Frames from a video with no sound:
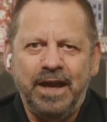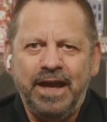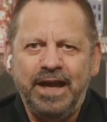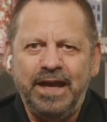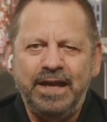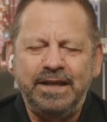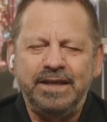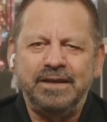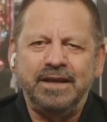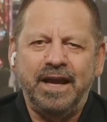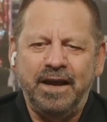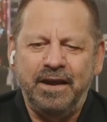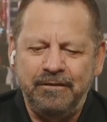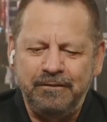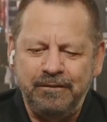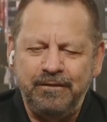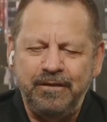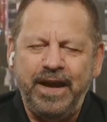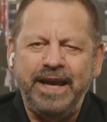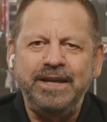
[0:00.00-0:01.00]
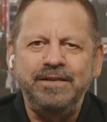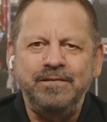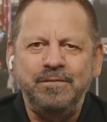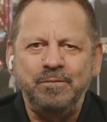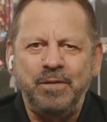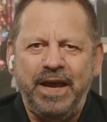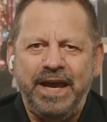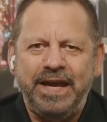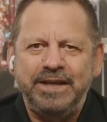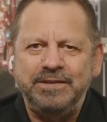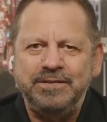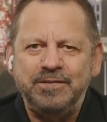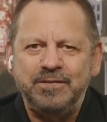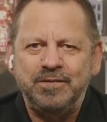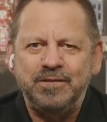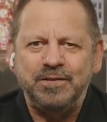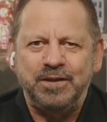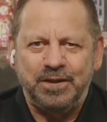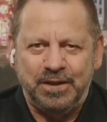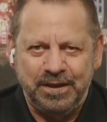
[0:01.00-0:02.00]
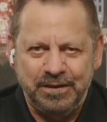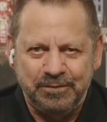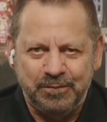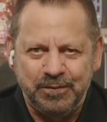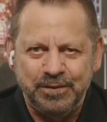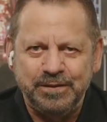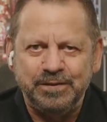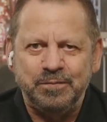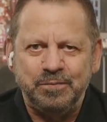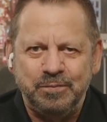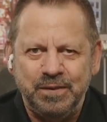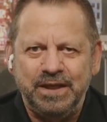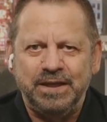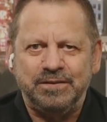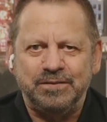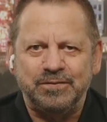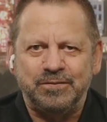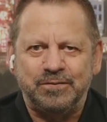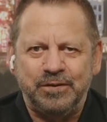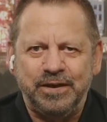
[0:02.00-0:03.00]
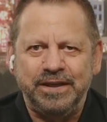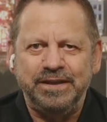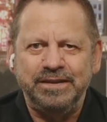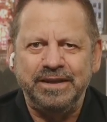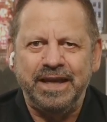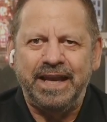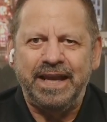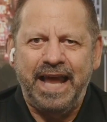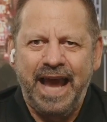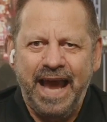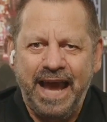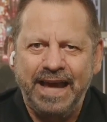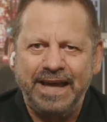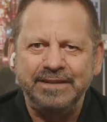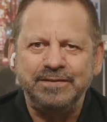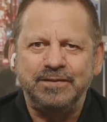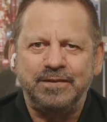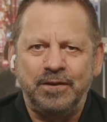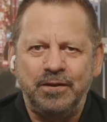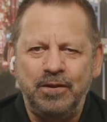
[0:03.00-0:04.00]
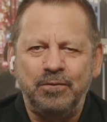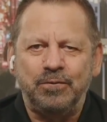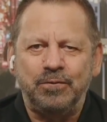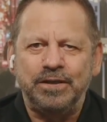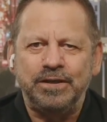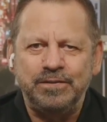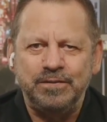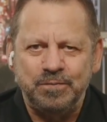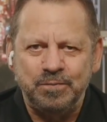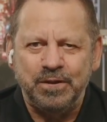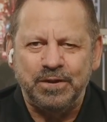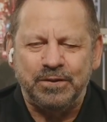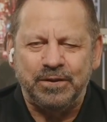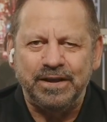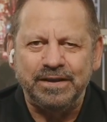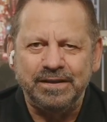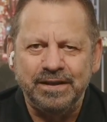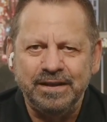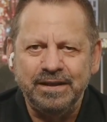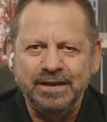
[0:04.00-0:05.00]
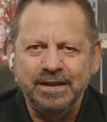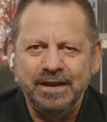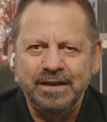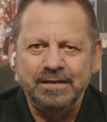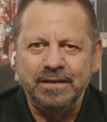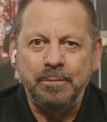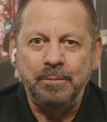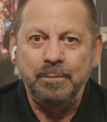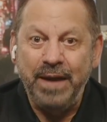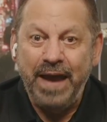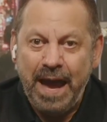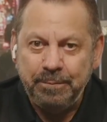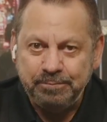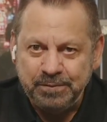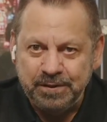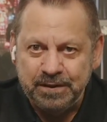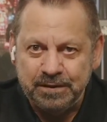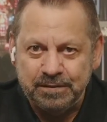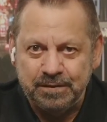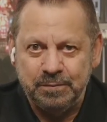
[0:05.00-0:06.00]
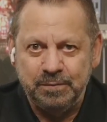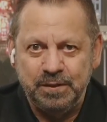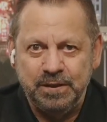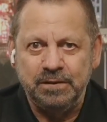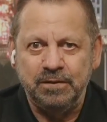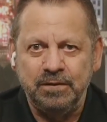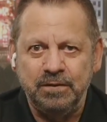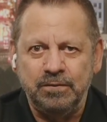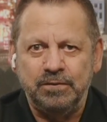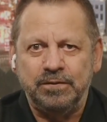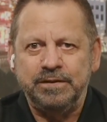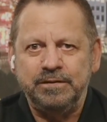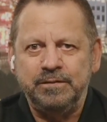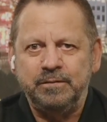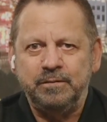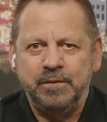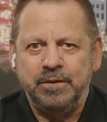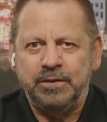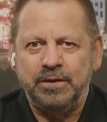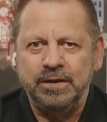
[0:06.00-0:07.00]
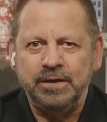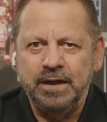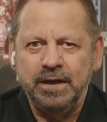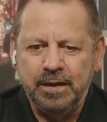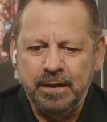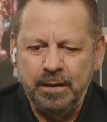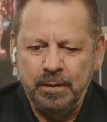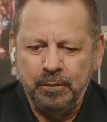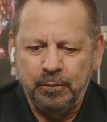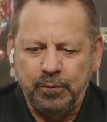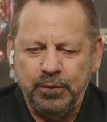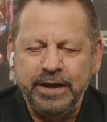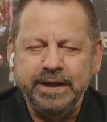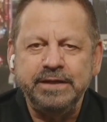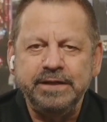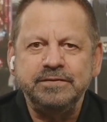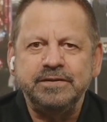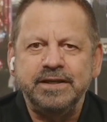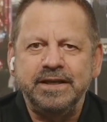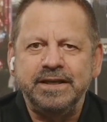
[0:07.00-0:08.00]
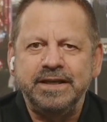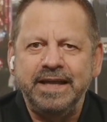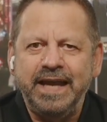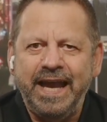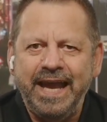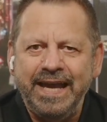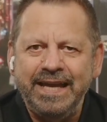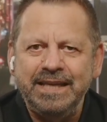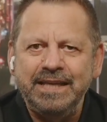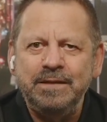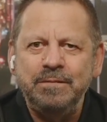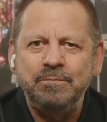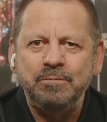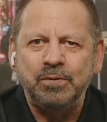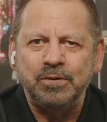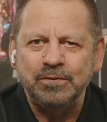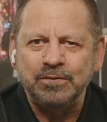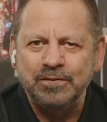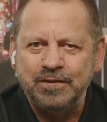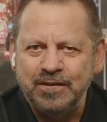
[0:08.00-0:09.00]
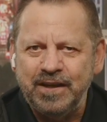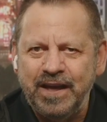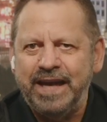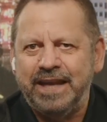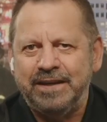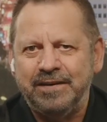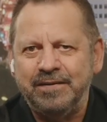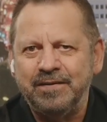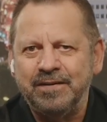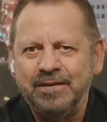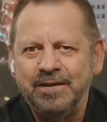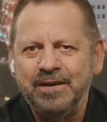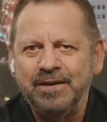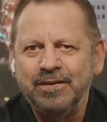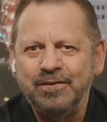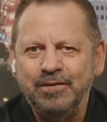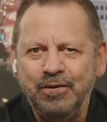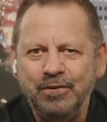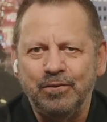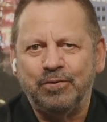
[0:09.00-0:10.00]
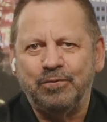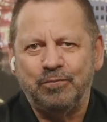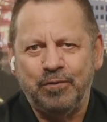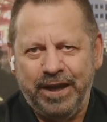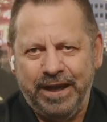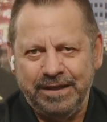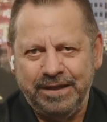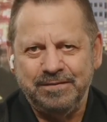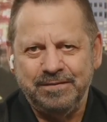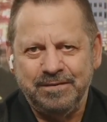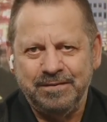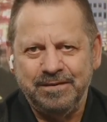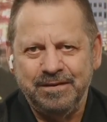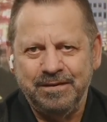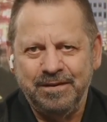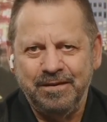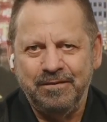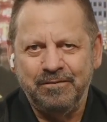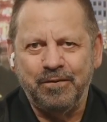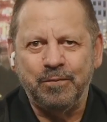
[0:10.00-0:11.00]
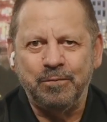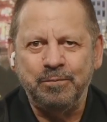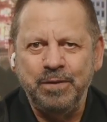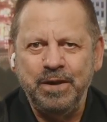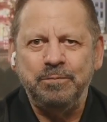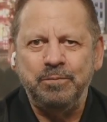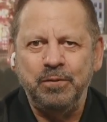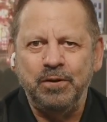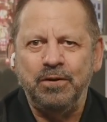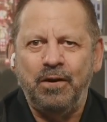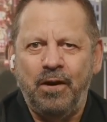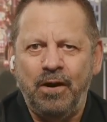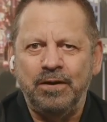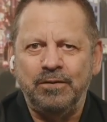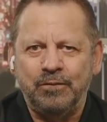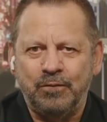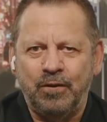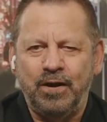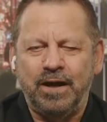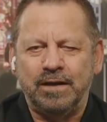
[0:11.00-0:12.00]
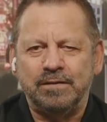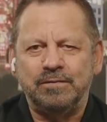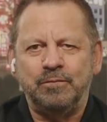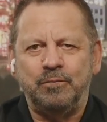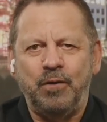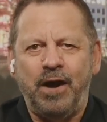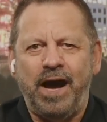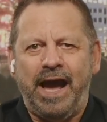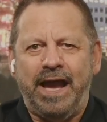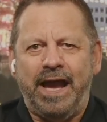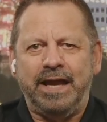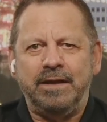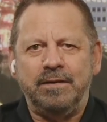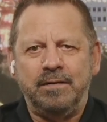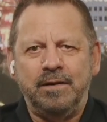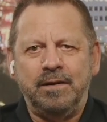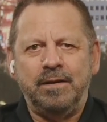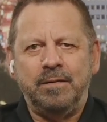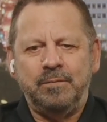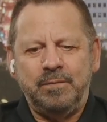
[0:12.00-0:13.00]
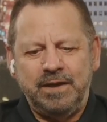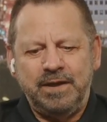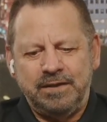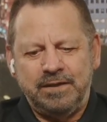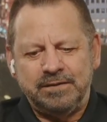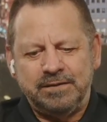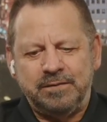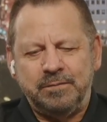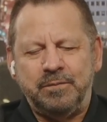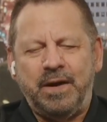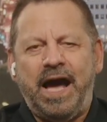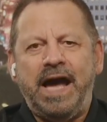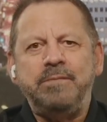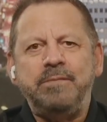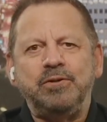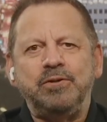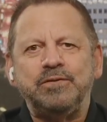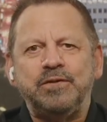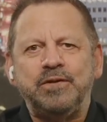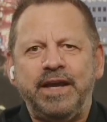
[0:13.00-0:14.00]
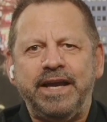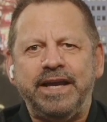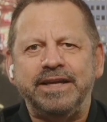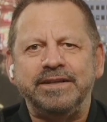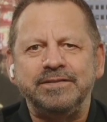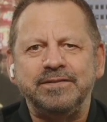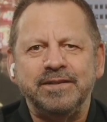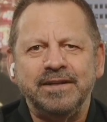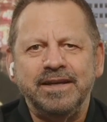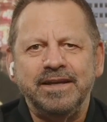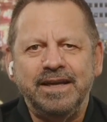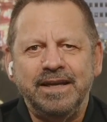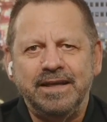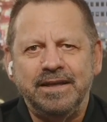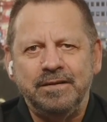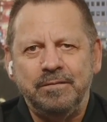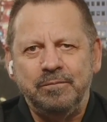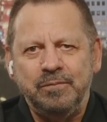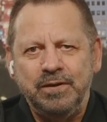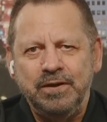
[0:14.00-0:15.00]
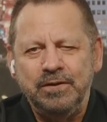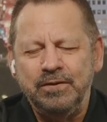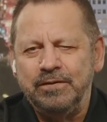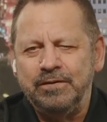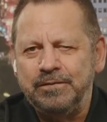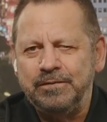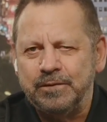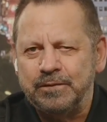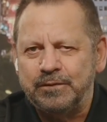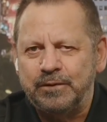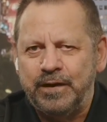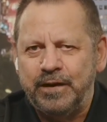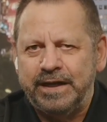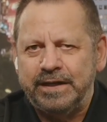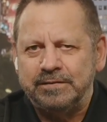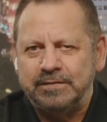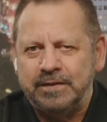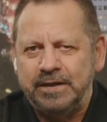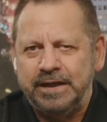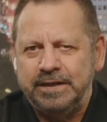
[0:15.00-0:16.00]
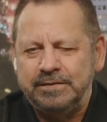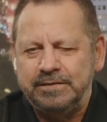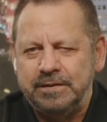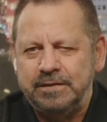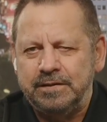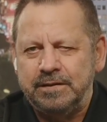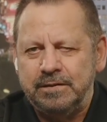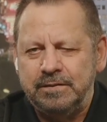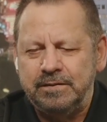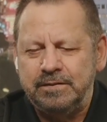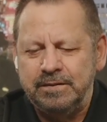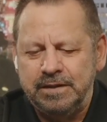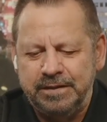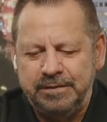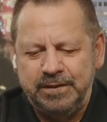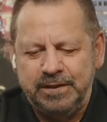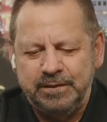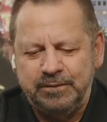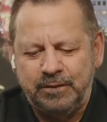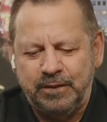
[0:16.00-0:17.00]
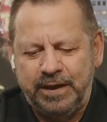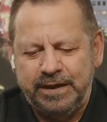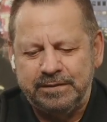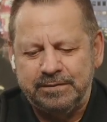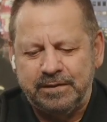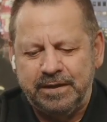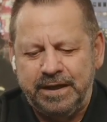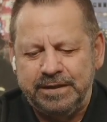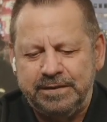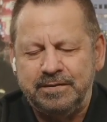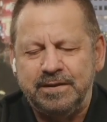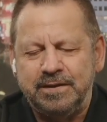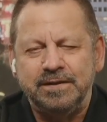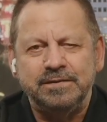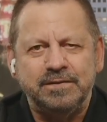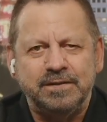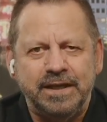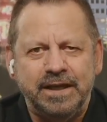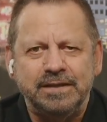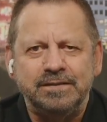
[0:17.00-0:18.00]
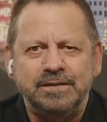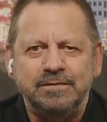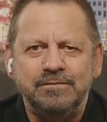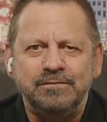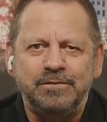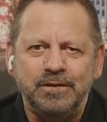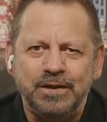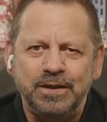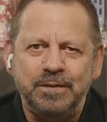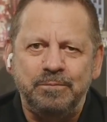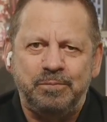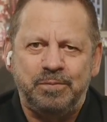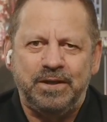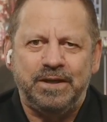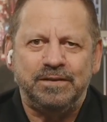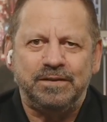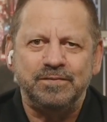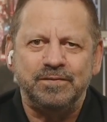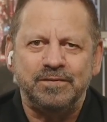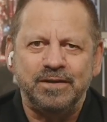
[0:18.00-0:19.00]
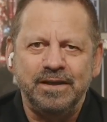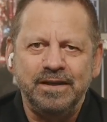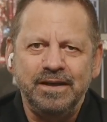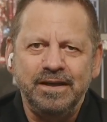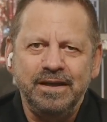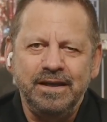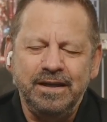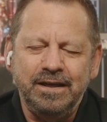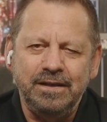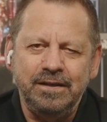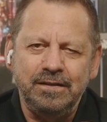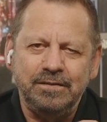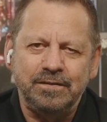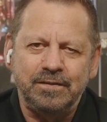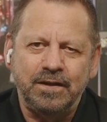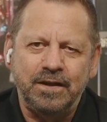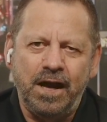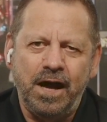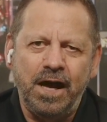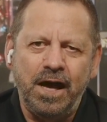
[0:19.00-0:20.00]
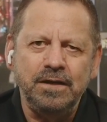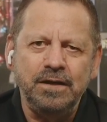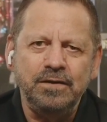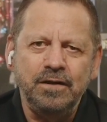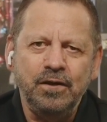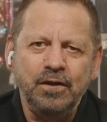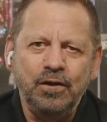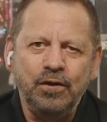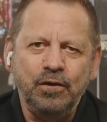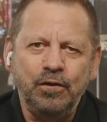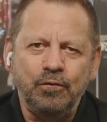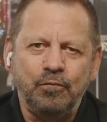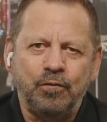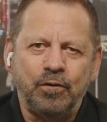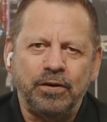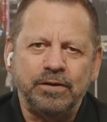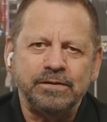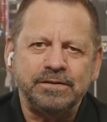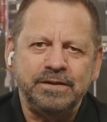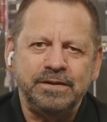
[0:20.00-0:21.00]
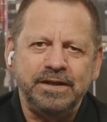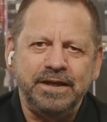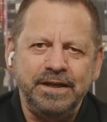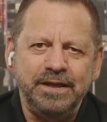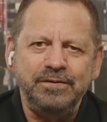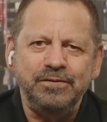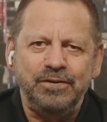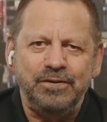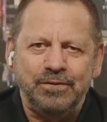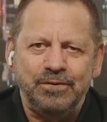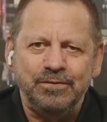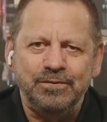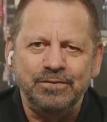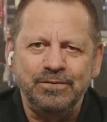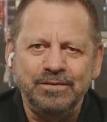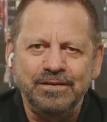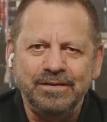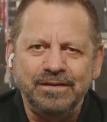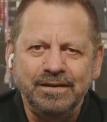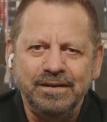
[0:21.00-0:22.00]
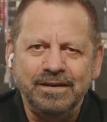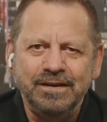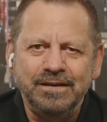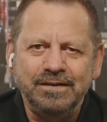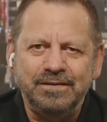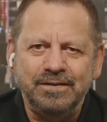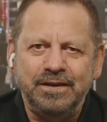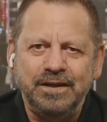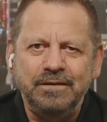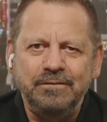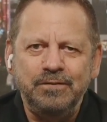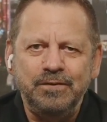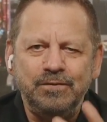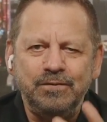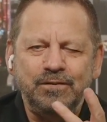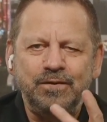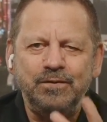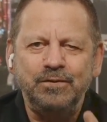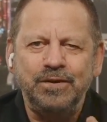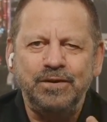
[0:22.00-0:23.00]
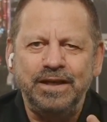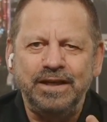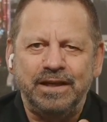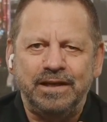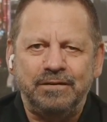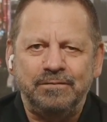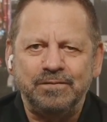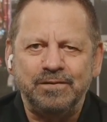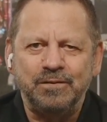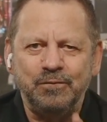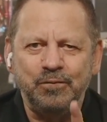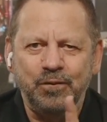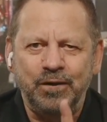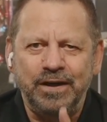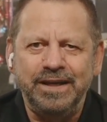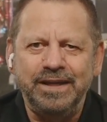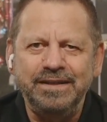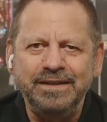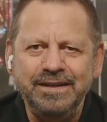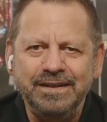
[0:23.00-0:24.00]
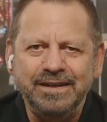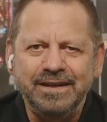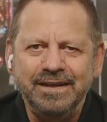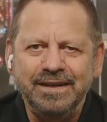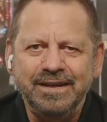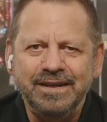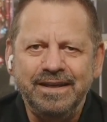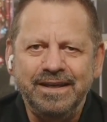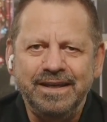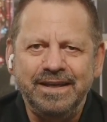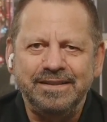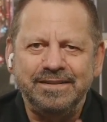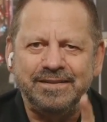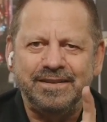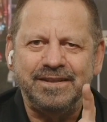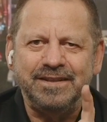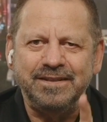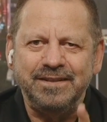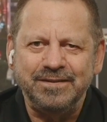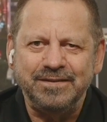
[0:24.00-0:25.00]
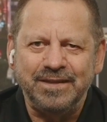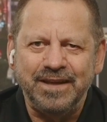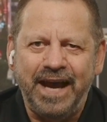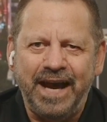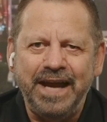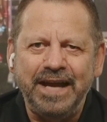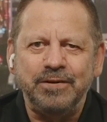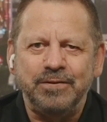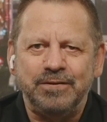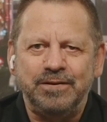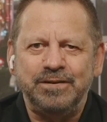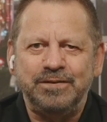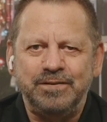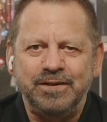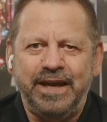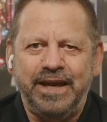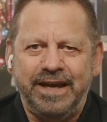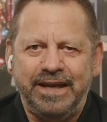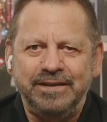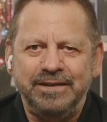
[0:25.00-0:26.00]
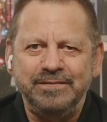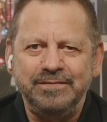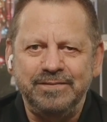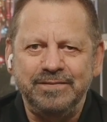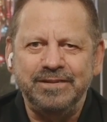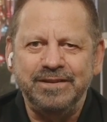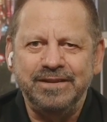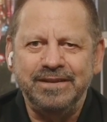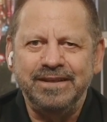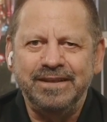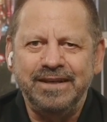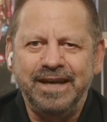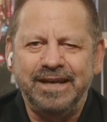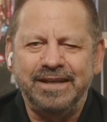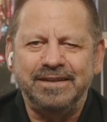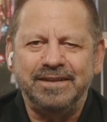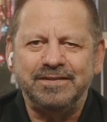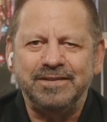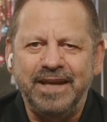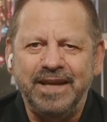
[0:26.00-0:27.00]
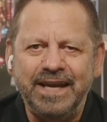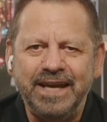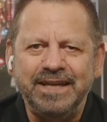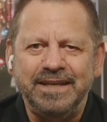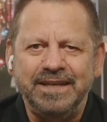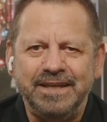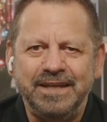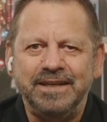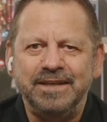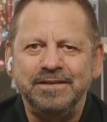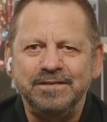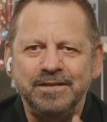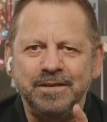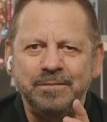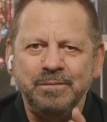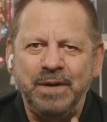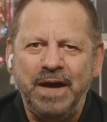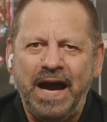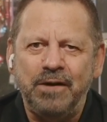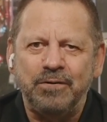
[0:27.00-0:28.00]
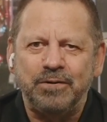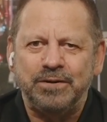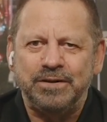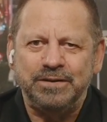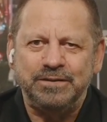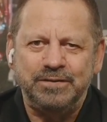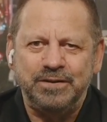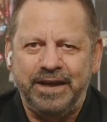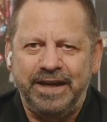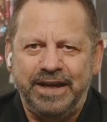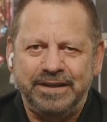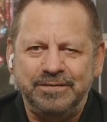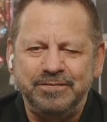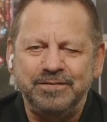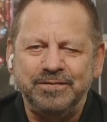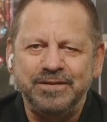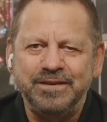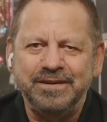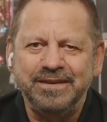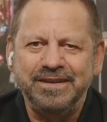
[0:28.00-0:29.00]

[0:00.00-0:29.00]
In a faith based deliverance ministry that adds the Holy Spirit, the baptism in the Holy Spirit brings an 80% cure rate for people on drugs. Why? Because the Bible says, in the beautiful translation, the New Living Translation, it says in Philippians, it is God who works in you to give you two gifts. One is the desire to change, and the second is the power to change.